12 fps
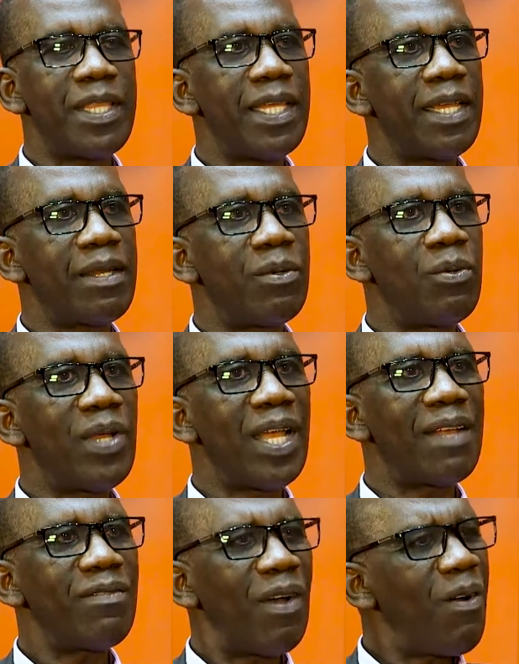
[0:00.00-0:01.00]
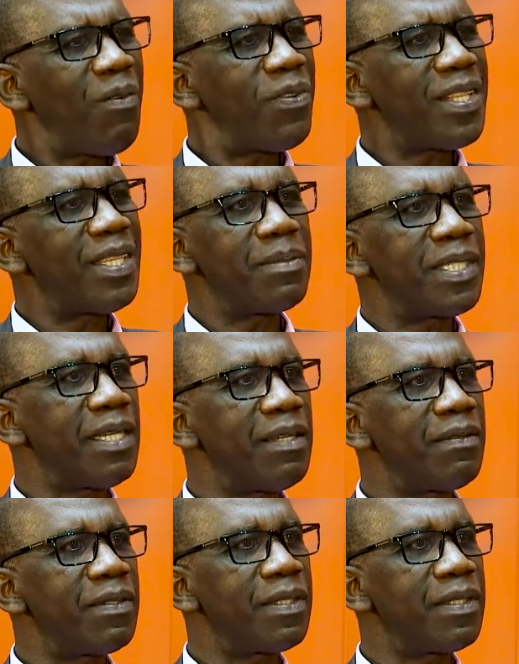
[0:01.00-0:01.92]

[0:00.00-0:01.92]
there who have offered themselves.